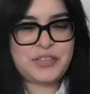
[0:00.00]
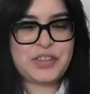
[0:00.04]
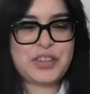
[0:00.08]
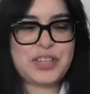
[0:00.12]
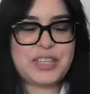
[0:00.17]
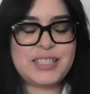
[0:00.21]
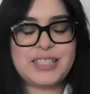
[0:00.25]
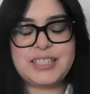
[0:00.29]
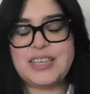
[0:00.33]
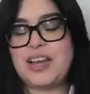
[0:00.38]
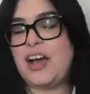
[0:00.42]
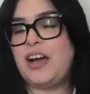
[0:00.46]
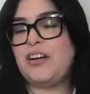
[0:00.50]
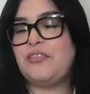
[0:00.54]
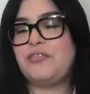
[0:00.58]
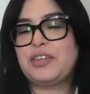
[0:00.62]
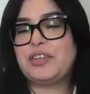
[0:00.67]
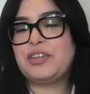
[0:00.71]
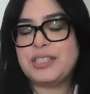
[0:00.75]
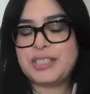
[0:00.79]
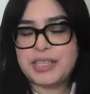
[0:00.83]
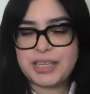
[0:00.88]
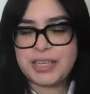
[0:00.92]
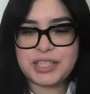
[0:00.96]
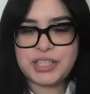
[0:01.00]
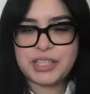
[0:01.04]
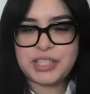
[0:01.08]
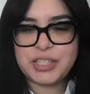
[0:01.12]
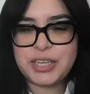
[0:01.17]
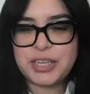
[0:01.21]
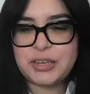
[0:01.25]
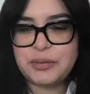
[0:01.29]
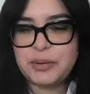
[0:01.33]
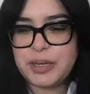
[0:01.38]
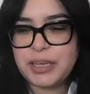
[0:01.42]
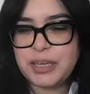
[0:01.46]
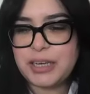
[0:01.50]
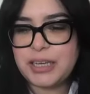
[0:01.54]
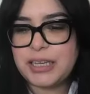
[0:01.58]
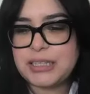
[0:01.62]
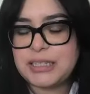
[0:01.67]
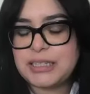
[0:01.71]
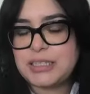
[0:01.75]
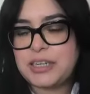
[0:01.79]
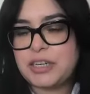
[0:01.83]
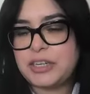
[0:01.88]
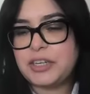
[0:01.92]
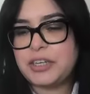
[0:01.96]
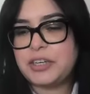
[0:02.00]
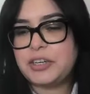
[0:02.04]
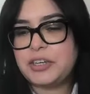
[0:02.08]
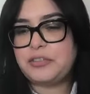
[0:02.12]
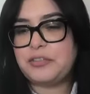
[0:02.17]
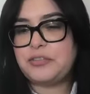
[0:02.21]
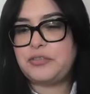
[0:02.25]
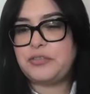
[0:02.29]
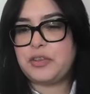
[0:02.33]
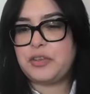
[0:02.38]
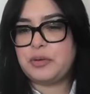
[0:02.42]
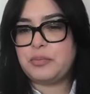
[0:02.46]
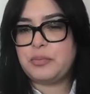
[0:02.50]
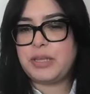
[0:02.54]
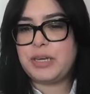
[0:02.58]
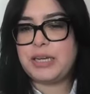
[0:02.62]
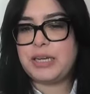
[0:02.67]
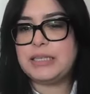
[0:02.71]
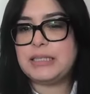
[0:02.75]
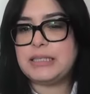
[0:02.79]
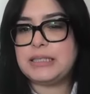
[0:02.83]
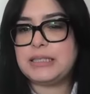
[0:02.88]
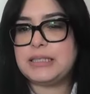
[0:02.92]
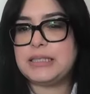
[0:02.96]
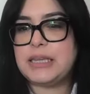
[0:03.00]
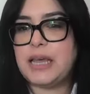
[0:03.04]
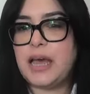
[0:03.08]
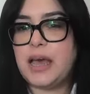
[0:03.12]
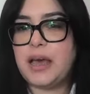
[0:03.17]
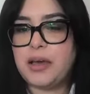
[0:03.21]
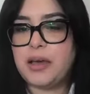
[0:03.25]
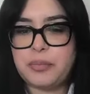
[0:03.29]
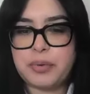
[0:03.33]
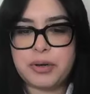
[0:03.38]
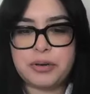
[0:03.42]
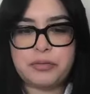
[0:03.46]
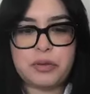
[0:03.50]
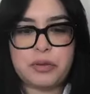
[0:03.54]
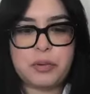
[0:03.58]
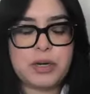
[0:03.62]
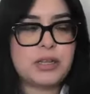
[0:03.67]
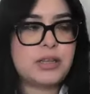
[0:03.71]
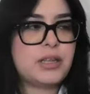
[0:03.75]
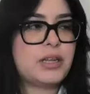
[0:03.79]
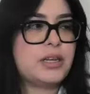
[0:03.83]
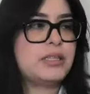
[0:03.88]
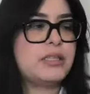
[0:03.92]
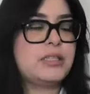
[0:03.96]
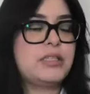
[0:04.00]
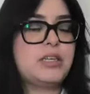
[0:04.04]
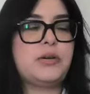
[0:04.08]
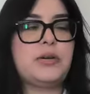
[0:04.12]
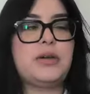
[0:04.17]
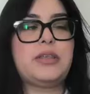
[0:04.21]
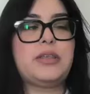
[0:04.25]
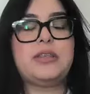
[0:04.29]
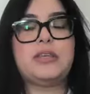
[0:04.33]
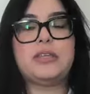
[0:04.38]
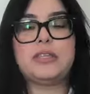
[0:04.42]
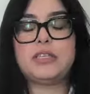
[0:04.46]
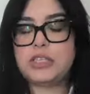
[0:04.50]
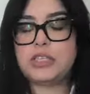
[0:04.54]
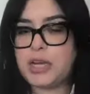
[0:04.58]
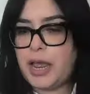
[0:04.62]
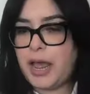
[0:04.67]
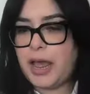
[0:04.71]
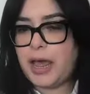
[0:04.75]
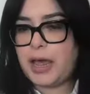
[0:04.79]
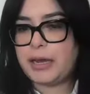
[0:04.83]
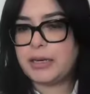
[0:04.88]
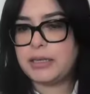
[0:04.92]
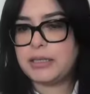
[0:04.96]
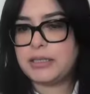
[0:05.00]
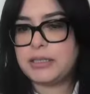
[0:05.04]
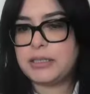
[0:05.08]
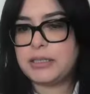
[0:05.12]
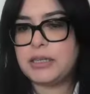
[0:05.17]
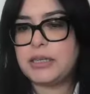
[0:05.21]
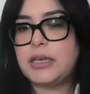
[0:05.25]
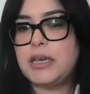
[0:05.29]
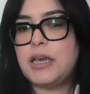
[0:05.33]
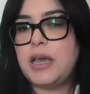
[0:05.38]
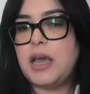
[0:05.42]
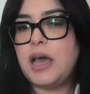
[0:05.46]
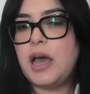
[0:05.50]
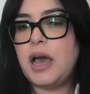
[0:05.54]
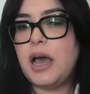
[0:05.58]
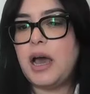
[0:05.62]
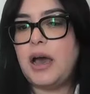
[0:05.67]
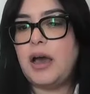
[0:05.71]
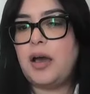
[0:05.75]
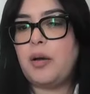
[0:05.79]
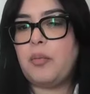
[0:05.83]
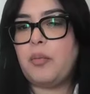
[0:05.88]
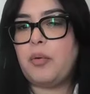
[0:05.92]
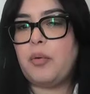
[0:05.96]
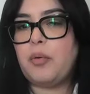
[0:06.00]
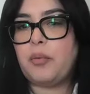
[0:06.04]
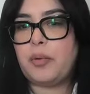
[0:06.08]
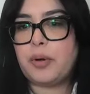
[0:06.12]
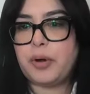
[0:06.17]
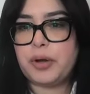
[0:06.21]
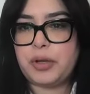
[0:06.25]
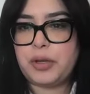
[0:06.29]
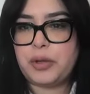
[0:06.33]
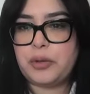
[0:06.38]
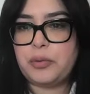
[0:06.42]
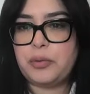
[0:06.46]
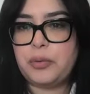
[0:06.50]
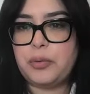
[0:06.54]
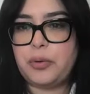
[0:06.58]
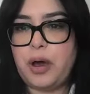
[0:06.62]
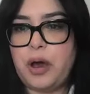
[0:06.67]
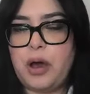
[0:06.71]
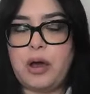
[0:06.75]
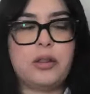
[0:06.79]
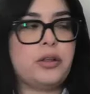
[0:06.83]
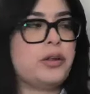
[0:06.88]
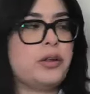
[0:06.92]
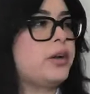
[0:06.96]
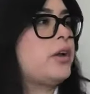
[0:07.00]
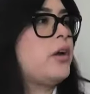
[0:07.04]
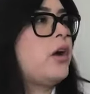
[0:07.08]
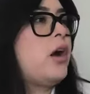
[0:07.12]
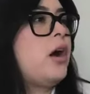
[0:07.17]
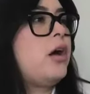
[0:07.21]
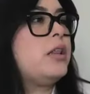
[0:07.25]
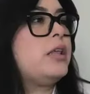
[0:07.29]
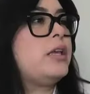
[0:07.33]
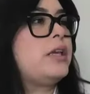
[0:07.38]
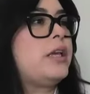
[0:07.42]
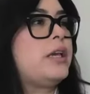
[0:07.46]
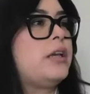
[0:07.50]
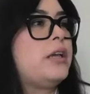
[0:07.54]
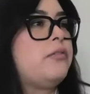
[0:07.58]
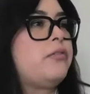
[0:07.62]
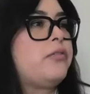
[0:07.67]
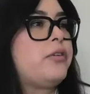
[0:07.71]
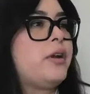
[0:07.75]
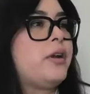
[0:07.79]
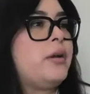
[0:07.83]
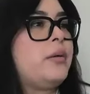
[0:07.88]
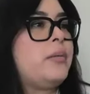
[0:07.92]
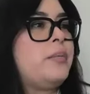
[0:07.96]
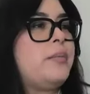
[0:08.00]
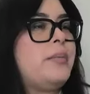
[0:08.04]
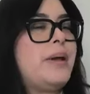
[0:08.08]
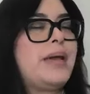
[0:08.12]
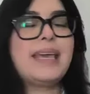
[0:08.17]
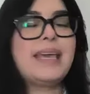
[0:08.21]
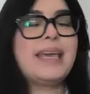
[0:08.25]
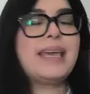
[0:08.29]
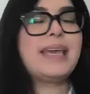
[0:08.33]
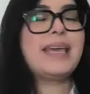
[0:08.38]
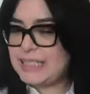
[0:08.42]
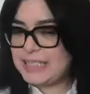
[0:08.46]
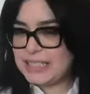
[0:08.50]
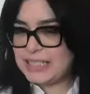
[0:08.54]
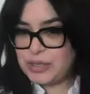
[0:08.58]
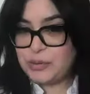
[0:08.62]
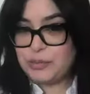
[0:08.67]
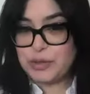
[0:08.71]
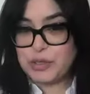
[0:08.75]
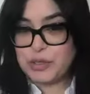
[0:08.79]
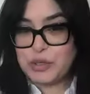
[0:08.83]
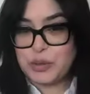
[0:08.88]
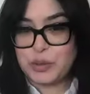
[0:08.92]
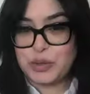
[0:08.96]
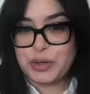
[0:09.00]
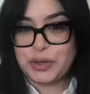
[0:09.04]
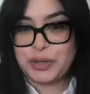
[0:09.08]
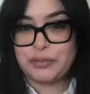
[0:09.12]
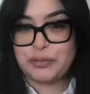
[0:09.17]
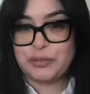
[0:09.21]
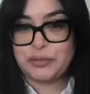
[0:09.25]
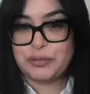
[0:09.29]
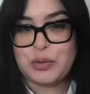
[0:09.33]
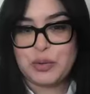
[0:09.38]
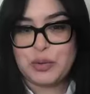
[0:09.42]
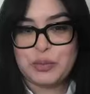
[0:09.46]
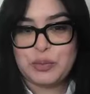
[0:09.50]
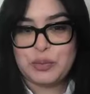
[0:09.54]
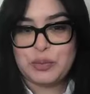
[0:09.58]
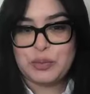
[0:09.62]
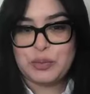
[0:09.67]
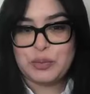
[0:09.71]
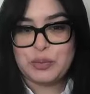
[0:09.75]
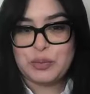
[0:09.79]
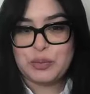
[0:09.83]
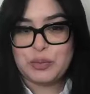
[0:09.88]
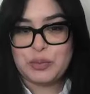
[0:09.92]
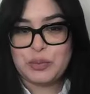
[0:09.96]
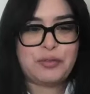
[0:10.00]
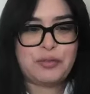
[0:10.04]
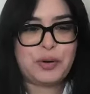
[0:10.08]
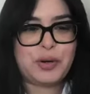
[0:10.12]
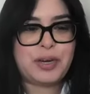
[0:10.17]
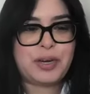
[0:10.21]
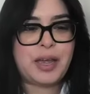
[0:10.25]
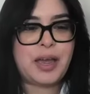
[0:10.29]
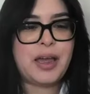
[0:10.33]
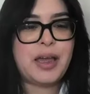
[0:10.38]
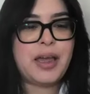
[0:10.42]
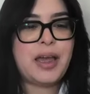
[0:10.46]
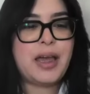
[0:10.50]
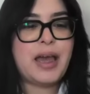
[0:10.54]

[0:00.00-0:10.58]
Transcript: for this conversation. We're going to get started in a few minutes. But if you want to let us know in the chat where you all are calling in from, my guess is the majority of you will be from California.